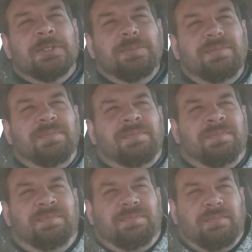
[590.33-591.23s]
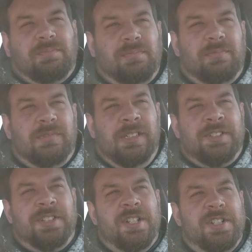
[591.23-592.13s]
It's
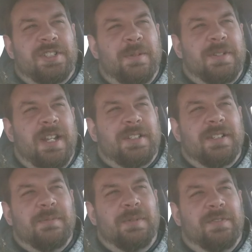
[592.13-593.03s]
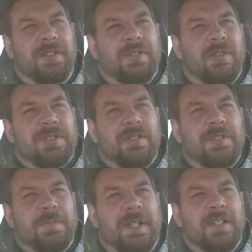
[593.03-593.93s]
a touchy subject, but if you know
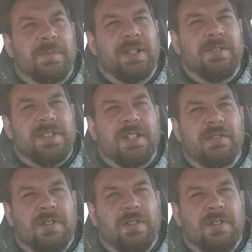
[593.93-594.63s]
someone's being abused and